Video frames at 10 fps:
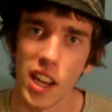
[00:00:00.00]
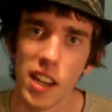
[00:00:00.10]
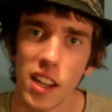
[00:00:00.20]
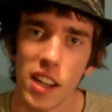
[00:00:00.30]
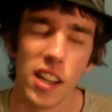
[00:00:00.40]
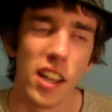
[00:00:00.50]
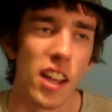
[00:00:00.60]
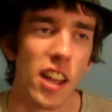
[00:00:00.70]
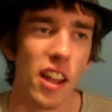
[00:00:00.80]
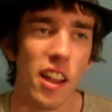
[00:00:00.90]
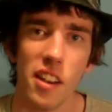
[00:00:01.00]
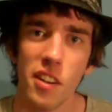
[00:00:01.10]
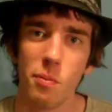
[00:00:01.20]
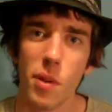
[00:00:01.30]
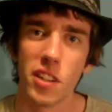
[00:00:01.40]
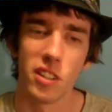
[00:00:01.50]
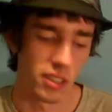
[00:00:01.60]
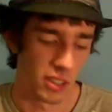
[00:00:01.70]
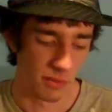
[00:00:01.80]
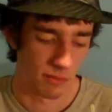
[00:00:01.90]
10, and
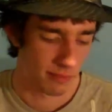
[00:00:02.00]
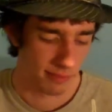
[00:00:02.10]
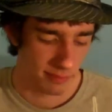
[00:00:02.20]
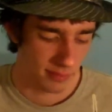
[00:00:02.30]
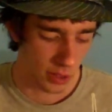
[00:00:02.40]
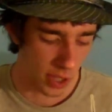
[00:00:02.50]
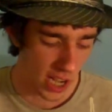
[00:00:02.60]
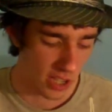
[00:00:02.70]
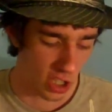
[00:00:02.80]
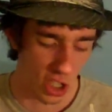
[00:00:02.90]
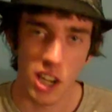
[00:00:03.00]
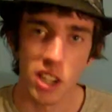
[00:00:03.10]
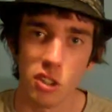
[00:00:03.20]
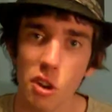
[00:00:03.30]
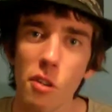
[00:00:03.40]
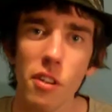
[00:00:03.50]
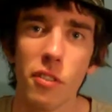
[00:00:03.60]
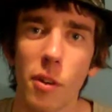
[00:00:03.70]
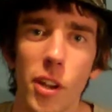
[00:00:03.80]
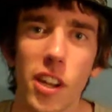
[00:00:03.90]
basically created a shitty story
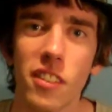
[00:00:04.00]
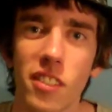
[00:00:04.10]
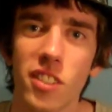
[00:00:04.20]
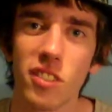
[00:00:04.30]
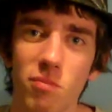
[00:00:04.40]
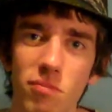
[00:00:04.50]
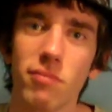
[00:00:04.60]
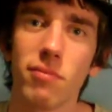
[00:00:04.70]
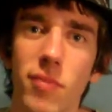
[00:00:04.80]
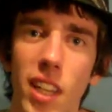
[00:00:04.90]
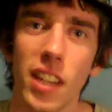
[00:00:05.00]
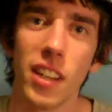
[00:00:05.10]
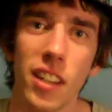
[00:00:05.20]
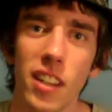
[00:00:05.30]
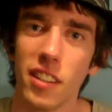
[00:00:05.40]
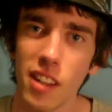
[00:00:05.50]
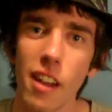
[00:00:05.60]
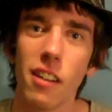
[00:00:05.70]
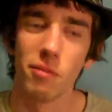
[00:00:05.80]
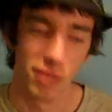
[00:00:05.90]
from it, and
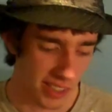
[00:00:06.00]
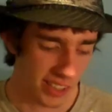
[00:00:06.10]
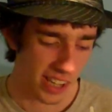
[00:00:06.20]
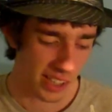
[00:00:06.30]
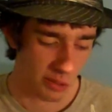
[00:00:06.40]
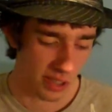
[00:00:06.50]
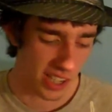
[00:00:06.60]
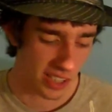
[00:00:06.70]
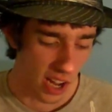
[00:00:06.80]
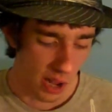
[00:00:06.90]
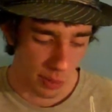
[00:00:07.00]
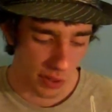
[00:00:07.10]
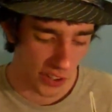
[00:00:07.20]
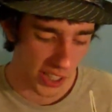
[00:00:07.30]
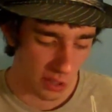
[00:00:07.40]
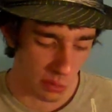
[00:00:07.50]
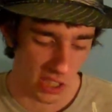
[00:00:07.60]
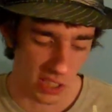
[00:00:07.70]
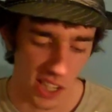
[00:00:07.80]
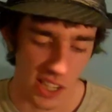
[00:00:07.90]
yeah, that's what it is. But the thing is with
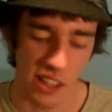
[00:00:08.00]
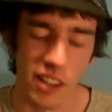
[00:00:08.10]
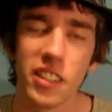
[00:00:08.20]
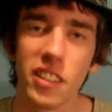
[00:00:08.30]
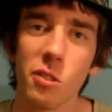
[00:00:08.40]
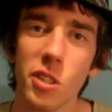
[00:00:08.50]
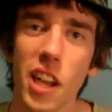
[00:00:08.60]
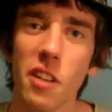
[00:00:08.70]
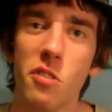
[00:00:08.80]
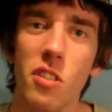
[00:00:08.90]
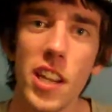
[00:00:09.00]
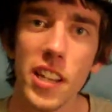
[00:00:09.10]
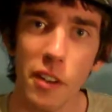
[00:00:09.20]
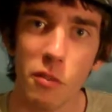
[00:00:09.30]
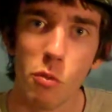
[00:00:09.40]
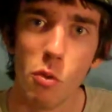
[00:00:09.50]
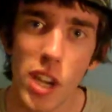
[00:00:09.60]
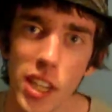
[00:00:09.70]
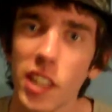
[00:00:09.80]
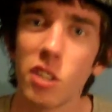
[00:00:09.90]
Dissidia, it had
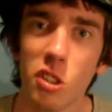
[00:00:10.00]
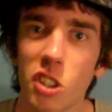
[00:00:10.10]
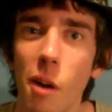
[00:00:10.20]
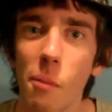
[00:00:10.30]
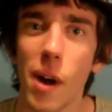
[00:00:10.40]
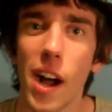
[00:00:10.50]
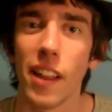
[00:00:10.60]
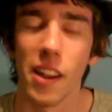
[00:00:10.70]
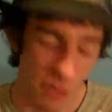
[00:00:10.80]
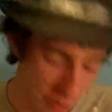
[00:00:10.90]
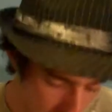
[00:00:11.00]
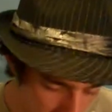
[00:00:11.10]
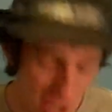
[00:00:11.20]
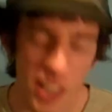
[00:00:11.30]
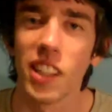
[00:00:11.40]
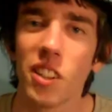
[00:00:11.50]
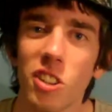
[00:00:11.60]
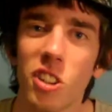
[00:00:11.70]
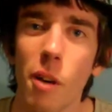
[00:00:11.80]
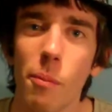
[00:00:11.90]
really good combat, like really
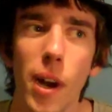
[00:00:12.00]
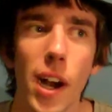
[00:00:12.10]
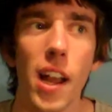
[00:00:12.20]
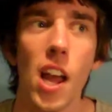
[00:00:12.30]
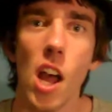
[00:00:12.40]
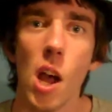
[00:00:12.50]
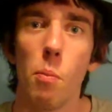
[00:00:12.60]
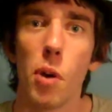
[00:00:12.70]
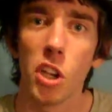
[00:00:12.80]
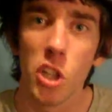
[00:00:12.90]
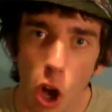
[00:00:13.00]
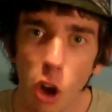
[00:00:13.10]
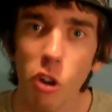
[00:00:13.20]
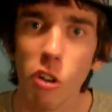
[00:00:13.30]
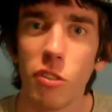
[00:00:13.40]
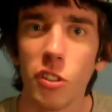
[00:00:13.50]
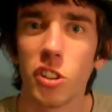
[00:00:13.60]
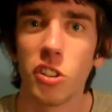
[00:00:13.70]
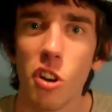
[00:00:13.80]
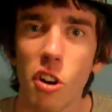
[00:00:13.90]
good combat, but a god awful
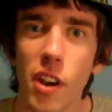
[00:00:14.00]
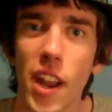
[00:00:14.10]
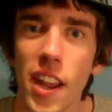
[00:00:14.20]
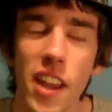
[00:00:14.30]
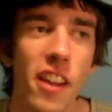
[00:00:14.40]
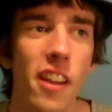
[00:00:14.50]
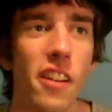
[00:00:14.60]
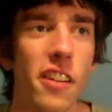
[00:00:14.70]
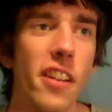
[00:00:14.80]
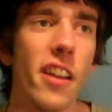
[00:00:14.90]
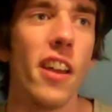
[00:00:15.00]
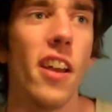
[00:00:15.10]
story, and